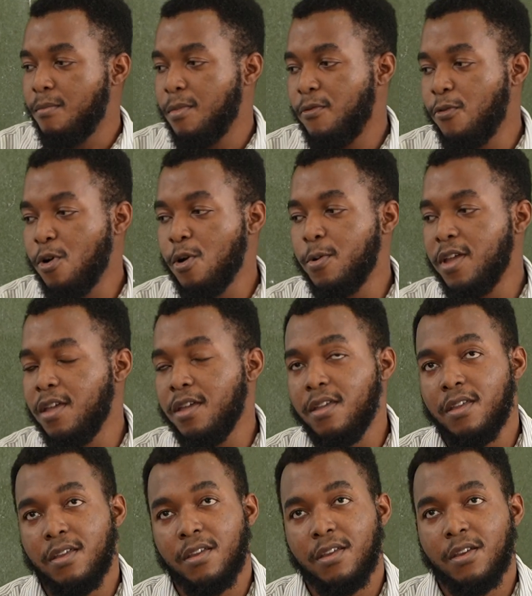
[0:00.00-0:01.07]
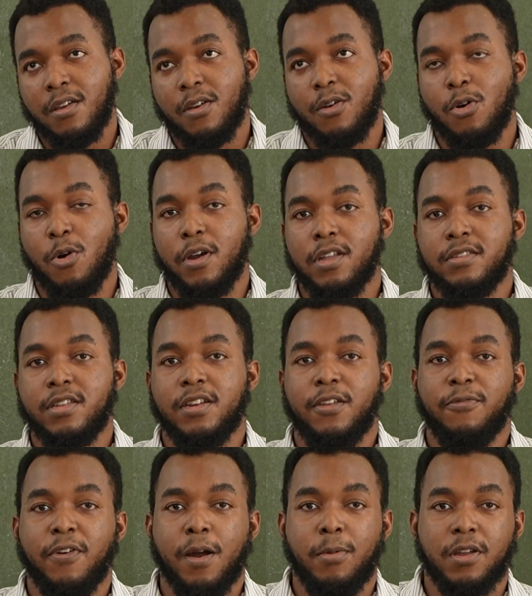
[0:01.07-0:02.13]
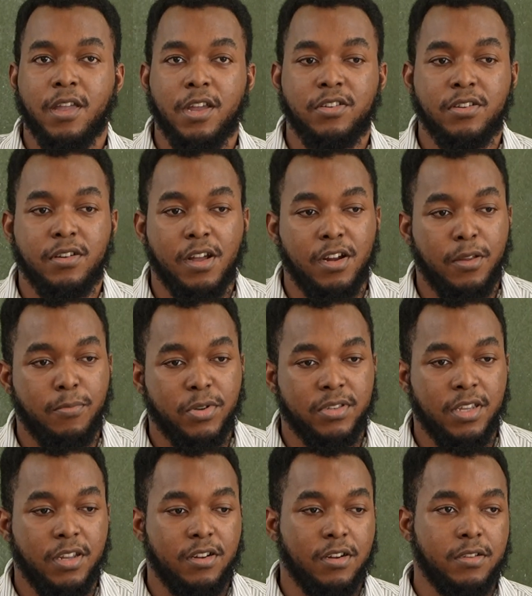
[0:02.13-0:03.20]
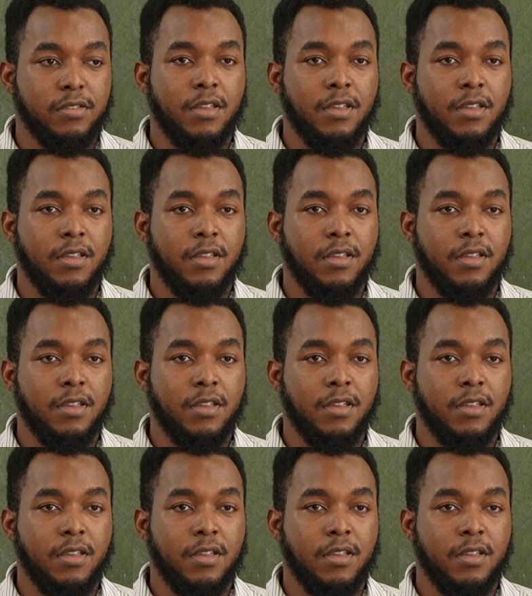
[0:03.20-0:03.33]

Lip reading: Before we go into the fabrication and procedures,